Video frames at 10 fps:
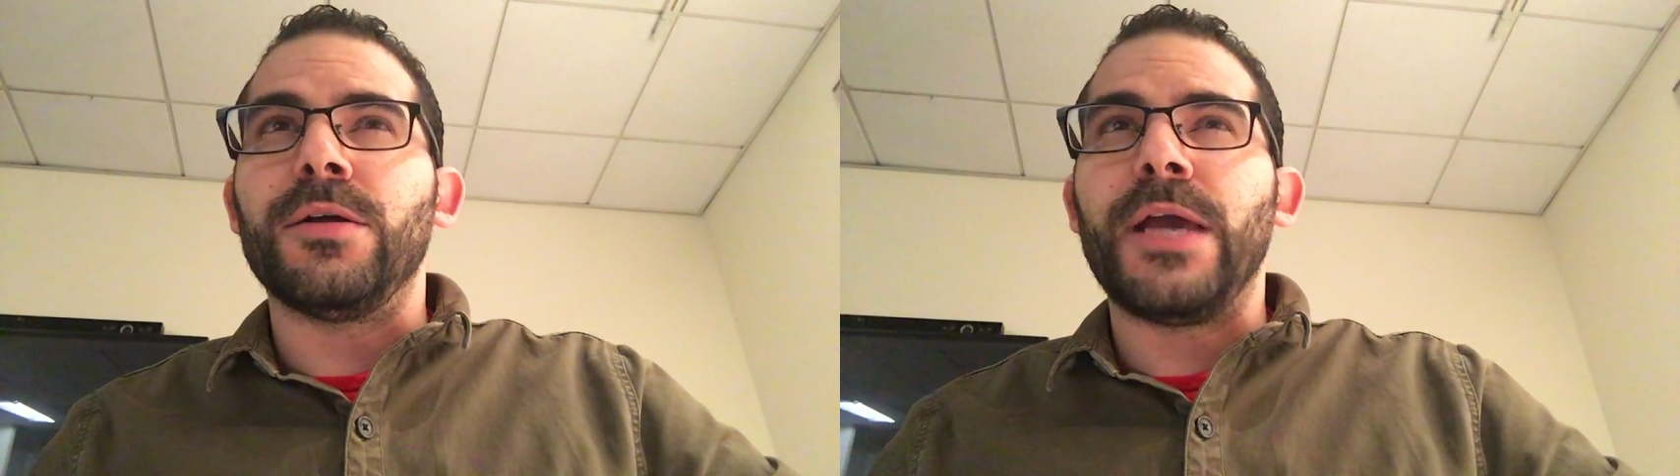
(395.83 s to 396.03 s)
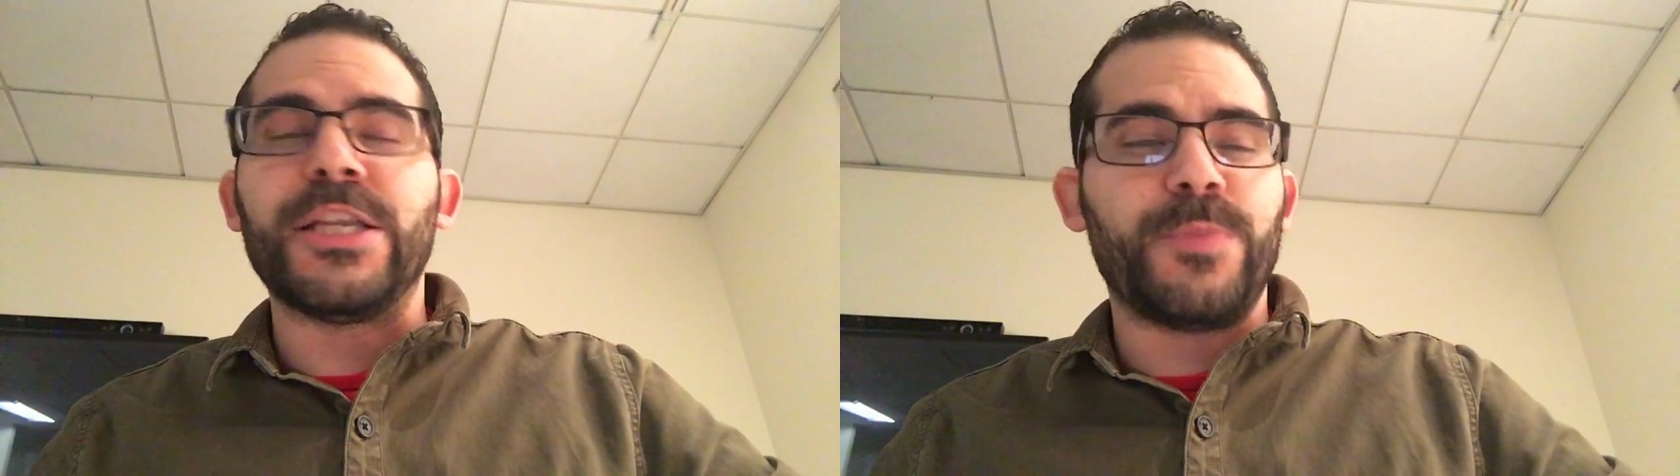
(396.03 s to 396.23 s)

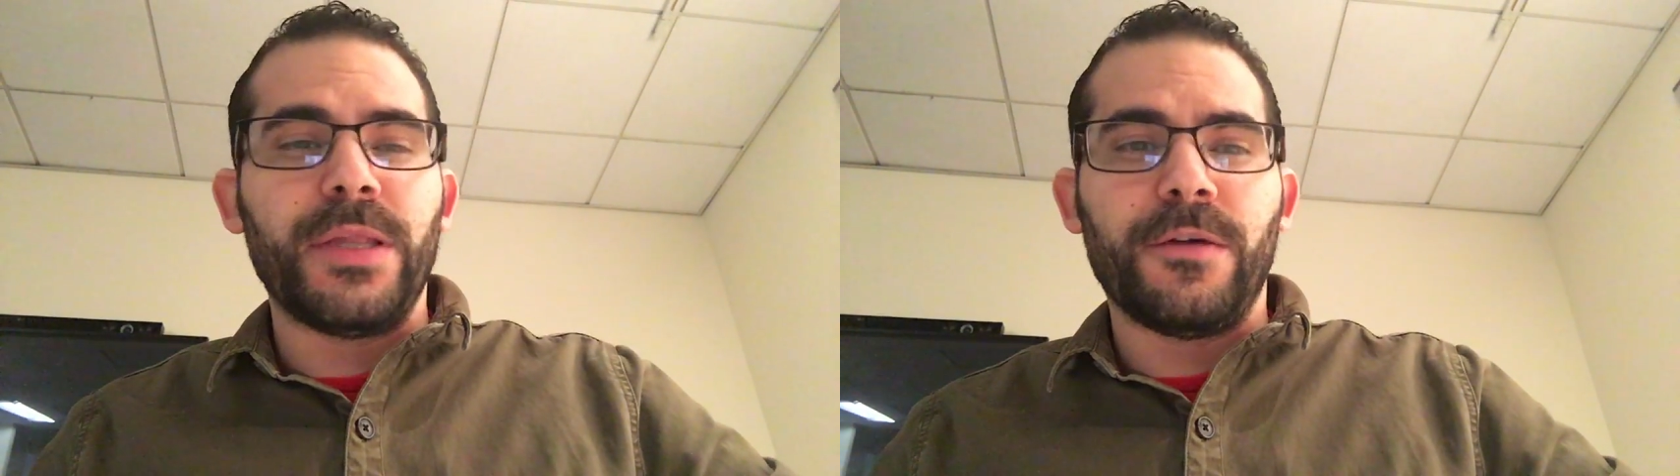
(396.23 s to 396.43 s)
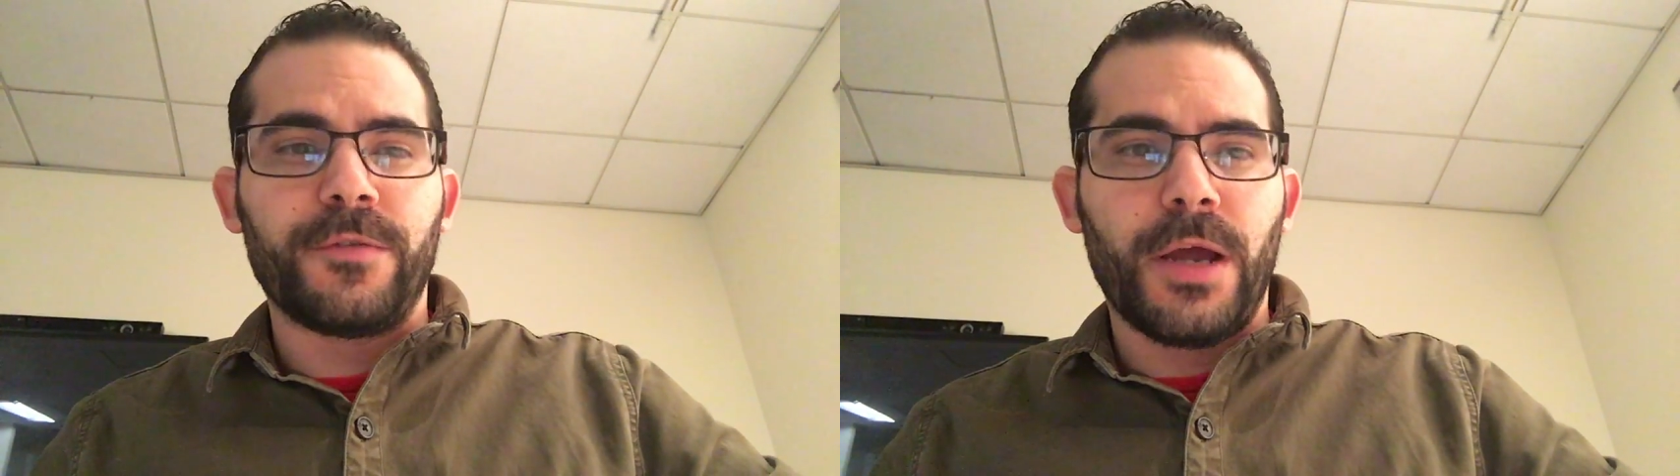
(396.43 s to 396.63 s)
H.P.
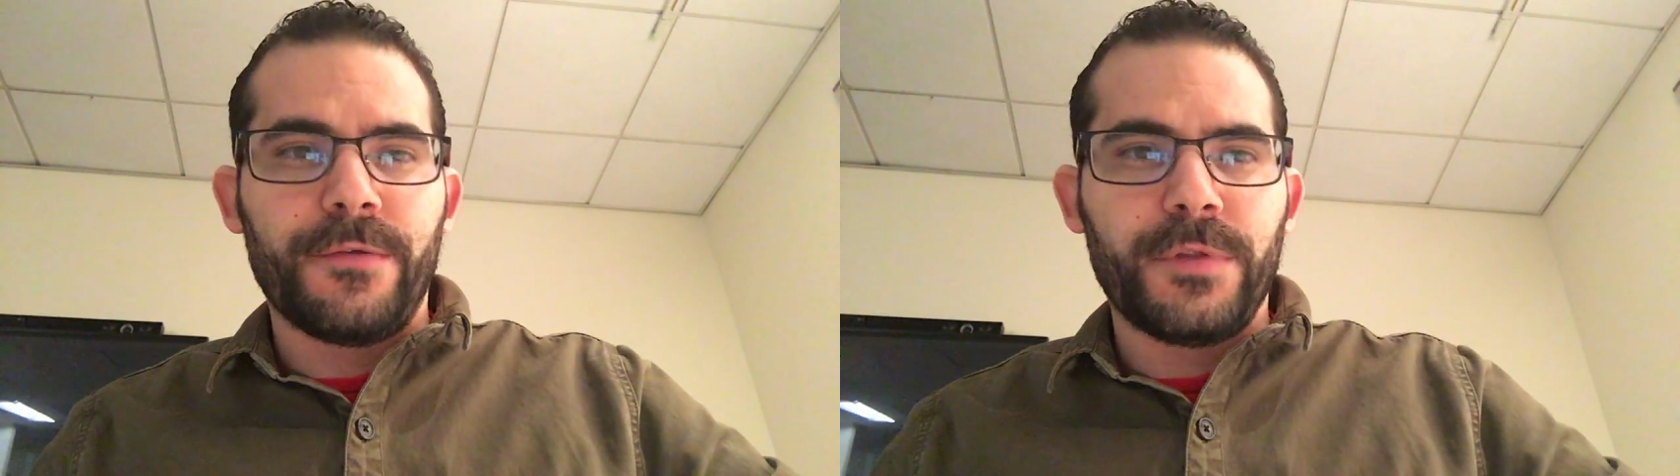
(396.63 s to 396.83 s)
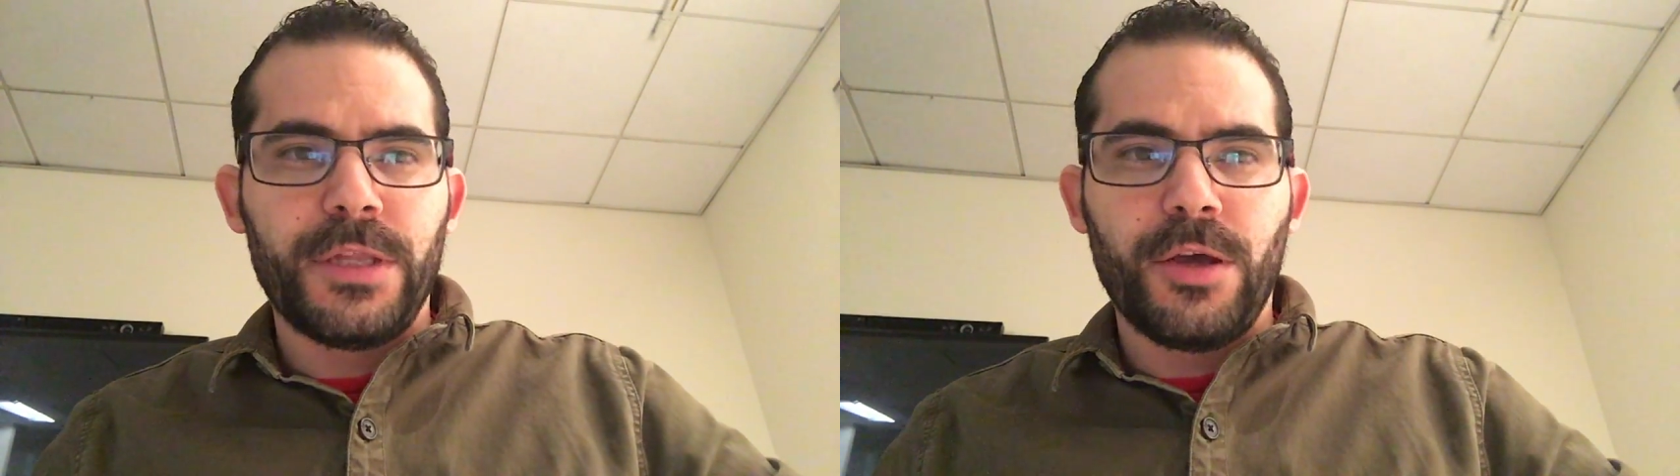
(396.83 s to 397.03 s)
Lovecraft.
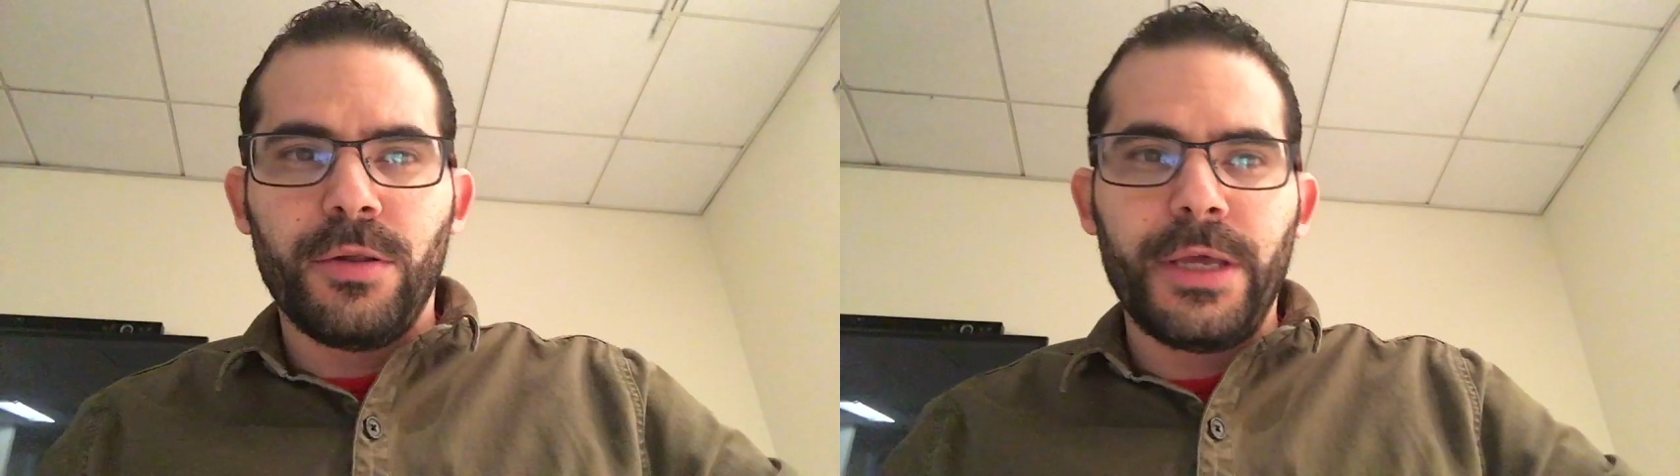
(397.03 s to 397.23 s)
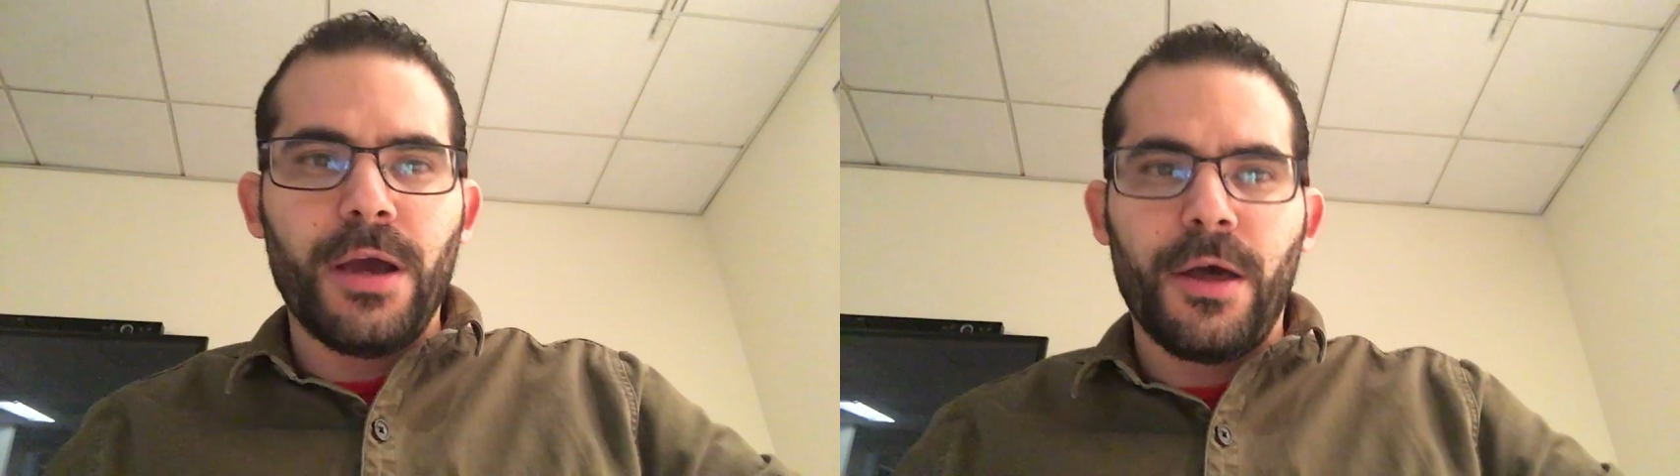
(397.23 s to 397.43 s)
The
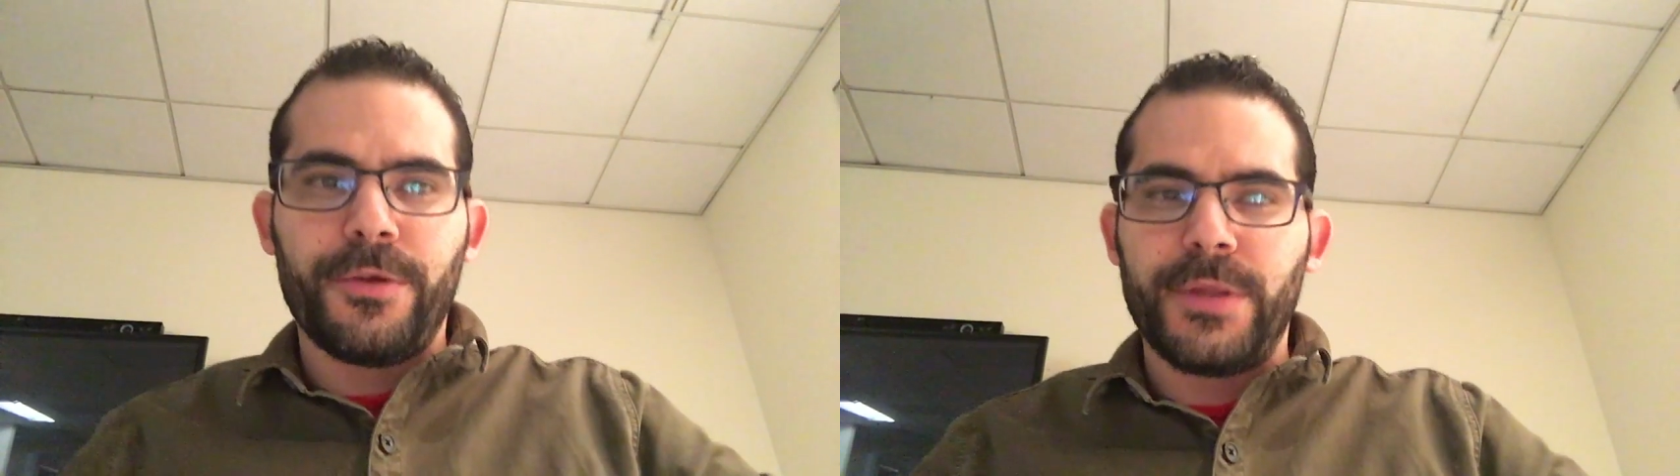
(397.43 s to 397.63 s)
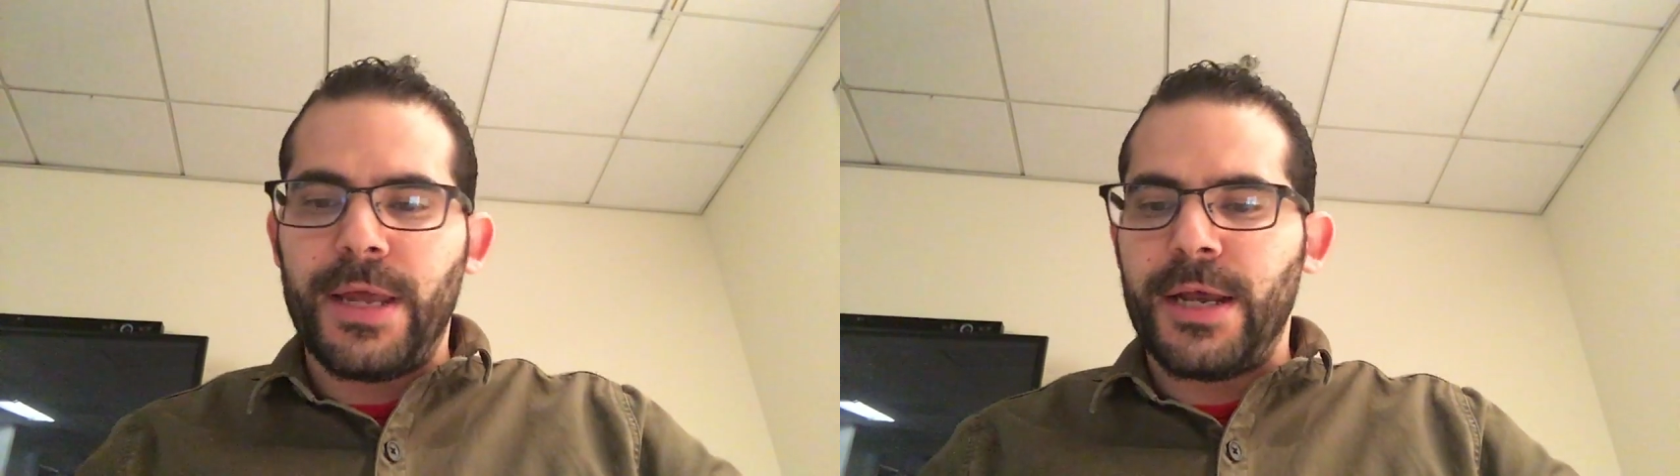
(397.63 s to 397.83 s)
only
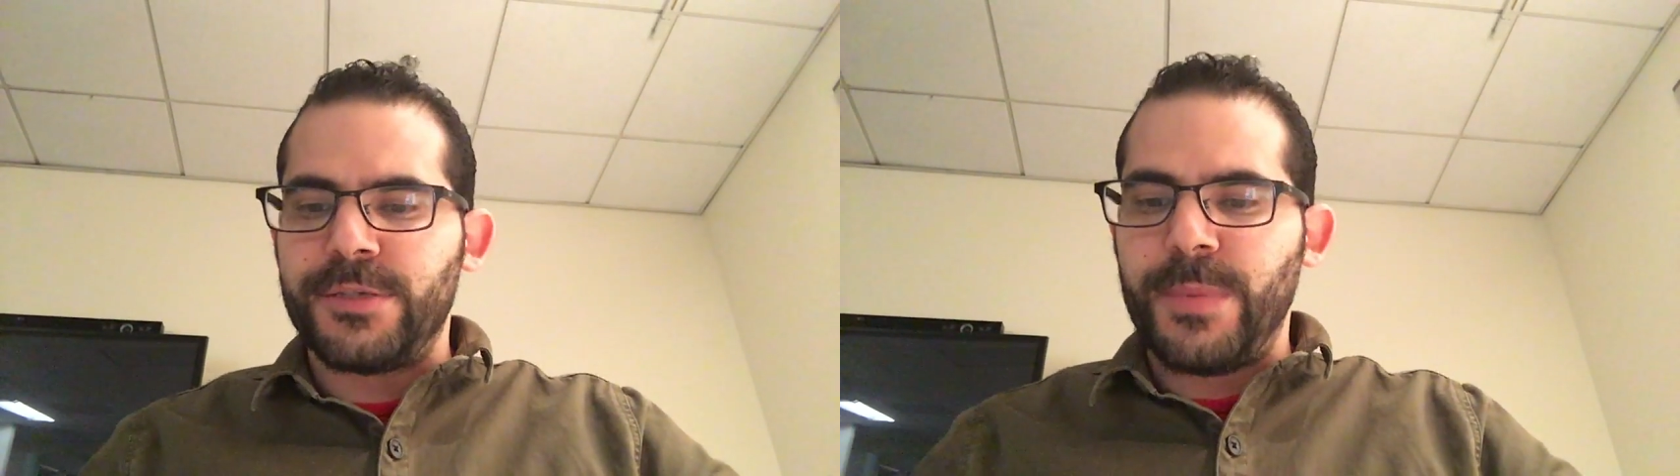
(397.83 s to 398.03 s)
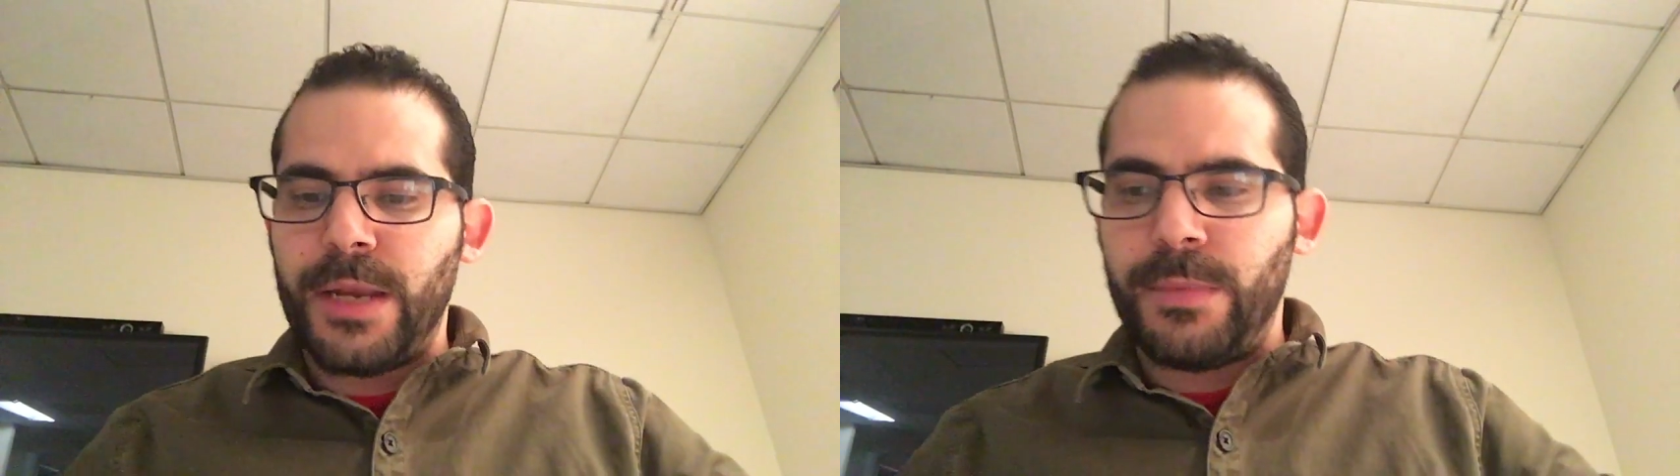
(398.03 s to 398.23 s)
author that has
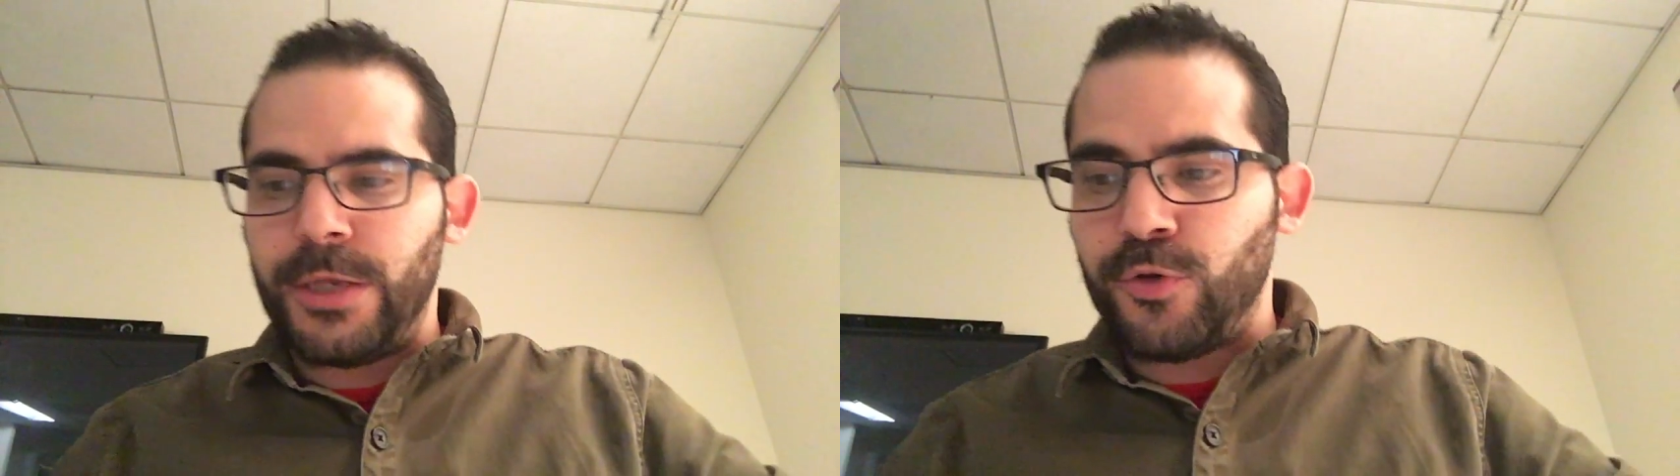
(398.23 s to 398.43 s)
made me